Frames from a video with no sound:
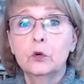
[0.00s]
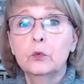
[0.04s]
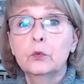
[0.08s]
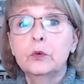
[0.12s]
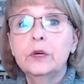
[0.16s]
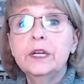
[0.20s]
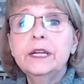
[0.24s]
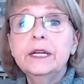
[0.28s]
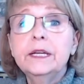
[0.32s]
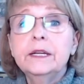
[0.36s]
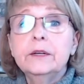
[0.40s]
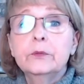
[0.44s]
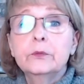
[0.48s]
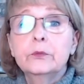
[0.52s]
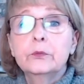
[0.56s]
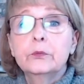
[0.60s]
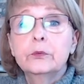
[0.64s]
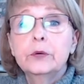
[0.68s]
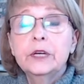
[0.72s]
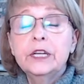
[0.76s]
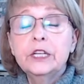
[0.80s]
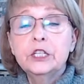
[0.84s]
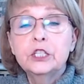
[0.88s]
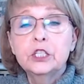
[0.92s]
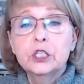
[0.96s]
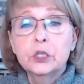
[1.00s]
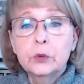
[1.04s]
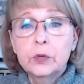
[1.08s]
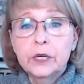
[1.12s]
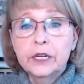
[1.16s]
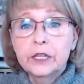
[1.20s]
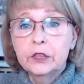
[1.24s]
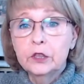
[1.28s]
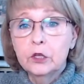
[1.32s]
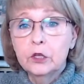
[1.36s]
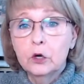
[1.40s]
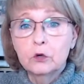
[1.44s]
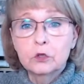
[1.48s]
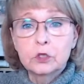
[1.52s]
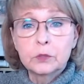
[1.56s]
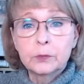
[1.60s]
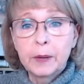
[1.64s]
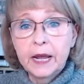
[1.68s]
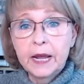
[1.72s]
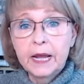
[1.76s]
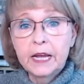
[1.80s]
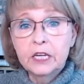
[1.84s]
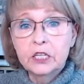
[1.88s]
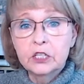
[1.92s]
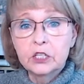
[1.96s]
redoing those
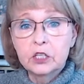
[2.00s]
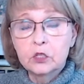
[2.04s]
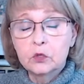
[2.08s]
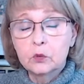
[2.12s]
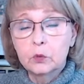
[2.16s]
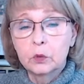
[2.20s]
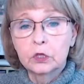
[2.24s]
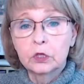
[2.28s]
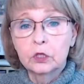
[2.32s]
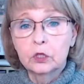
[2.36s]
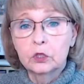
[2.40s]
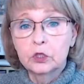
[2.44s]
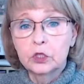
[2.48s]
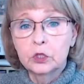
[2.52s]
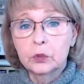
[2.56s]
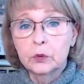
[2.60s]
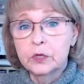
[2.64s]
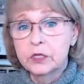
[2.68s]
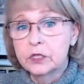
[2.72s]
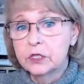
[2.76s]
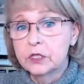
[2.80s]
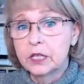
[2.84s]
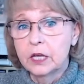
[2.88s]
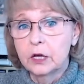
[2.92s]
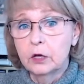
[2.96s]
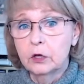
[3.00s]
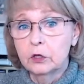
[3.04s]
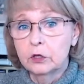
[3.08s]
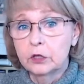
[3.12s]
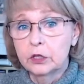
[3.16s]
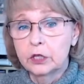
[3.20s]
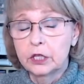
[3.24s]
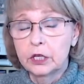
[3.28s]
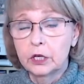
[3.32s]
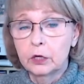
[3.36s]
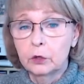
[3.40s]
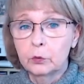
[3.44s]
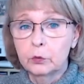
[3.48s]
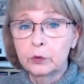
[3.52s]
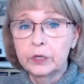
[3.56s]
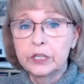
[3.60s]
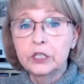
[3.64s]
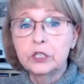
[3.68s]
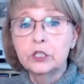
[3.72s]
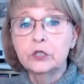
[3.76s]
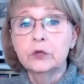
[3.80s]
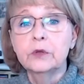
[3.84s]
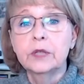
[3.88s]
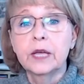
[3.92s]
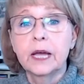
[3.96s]
pages, what they'll do is they'll
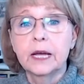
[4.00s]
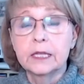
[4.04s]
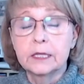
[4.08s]
redo